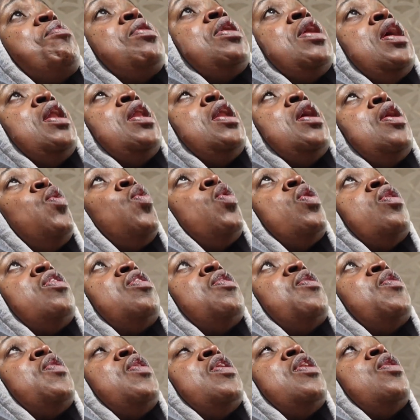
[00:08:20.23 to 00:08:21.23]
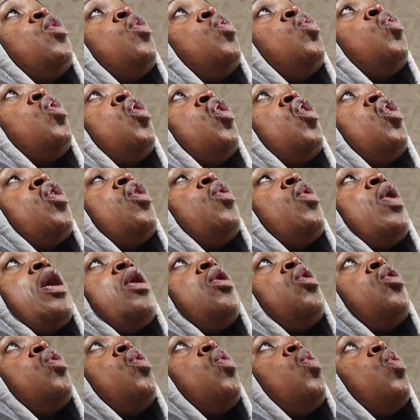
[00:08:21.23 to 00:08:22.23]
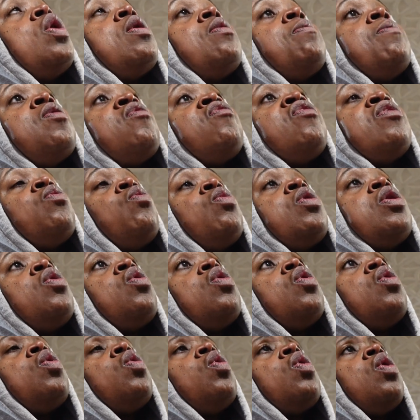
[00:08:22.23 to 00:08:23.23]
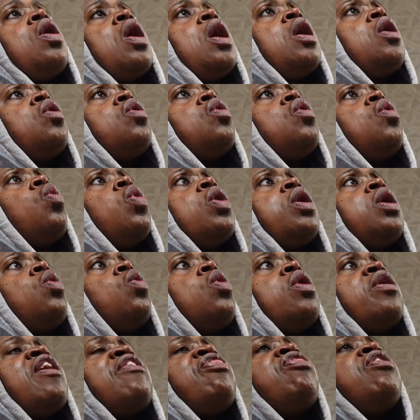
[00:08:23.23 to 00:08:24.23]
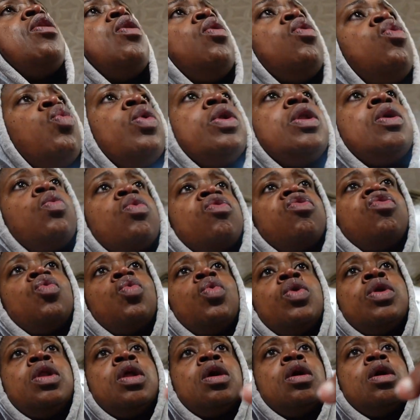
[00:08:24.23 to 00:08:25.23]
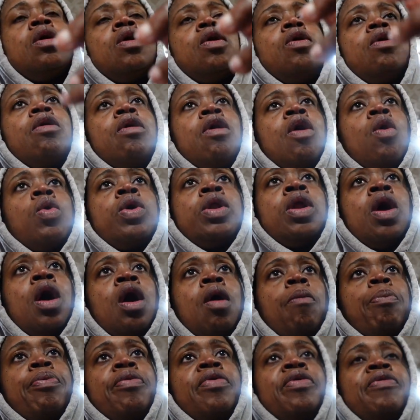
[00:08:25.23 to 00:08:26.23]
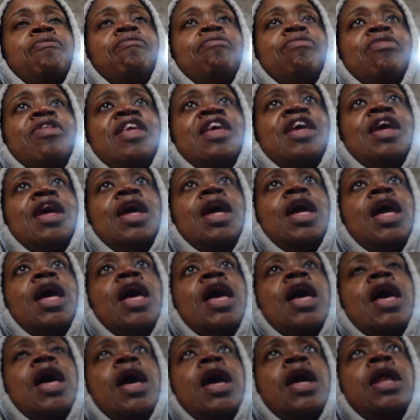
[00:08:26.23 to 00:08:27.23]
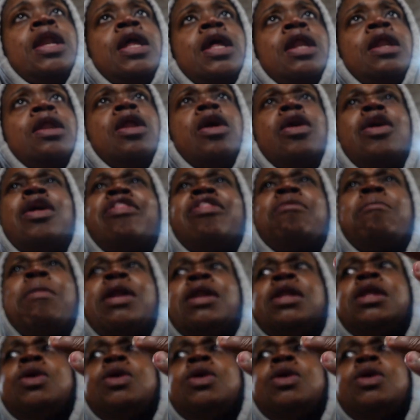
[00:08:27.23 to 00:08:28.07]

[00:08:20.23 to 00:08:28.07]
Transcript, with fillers: But then there was, oh, girl, I don't know what movement. I don't know what it was. I think it was when he was doing the going up. And then I think my